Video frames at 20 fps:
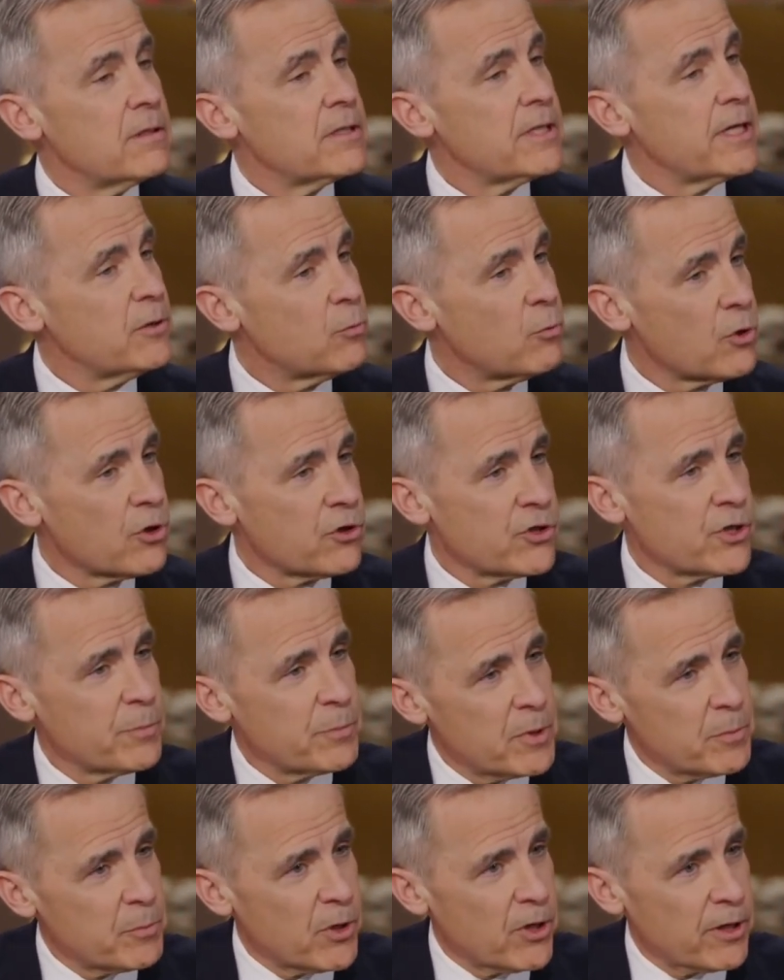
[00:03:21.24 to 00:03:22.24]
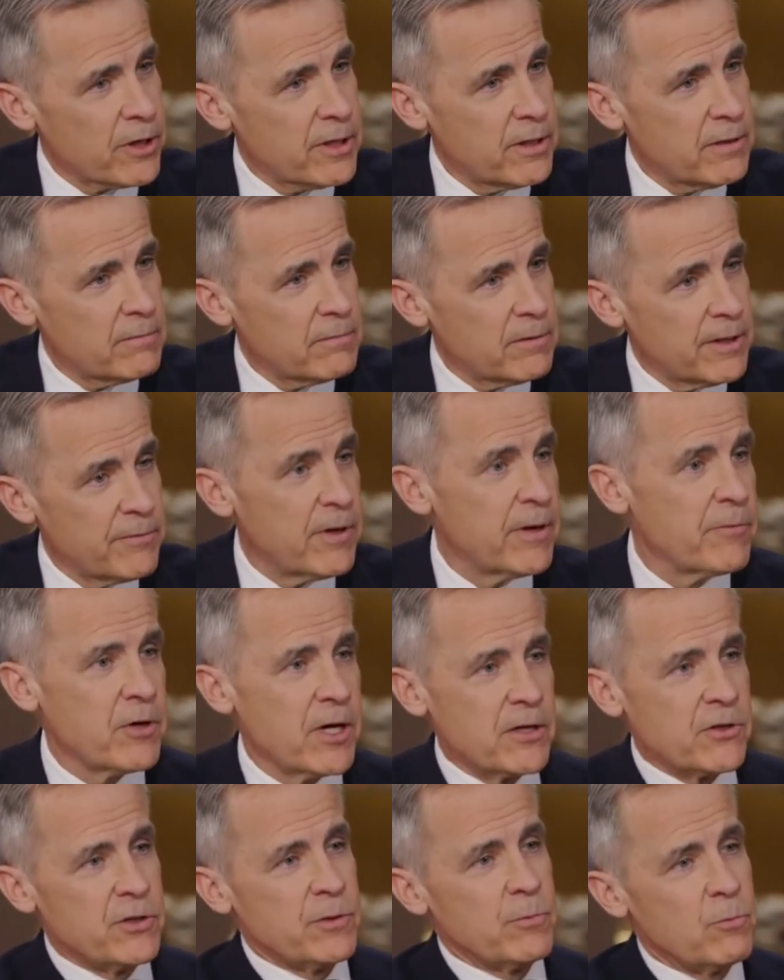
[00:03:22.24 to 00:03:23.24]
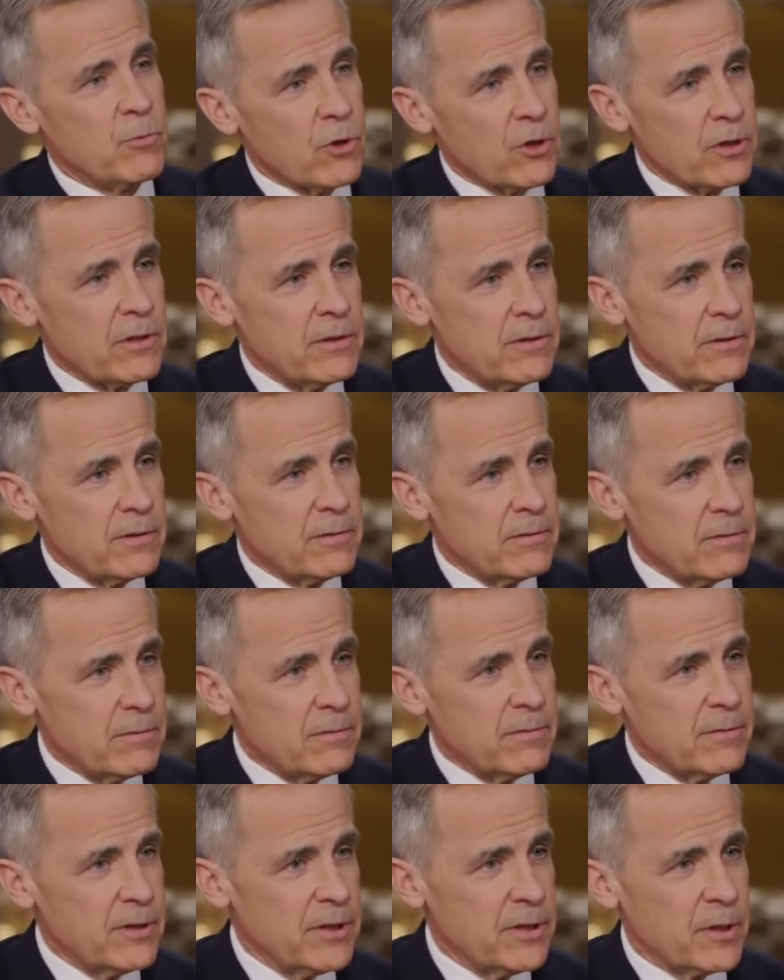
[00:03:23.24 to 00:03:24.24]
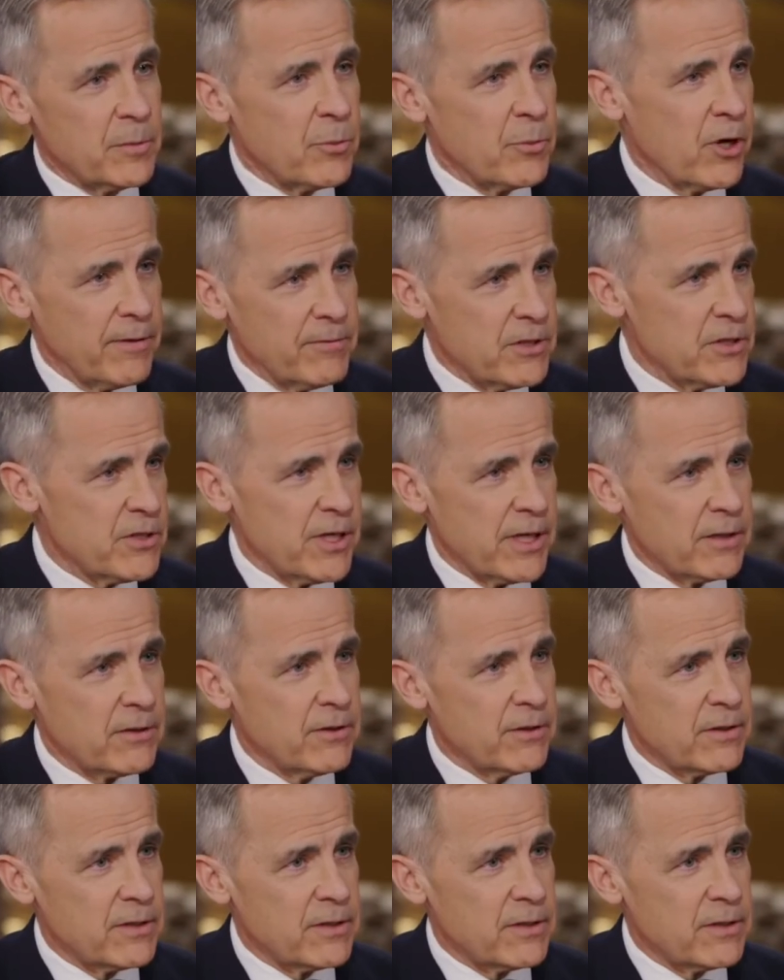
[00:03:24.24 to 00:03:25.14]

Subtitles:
Tend to worship the market. They've never actually worked in the private sector.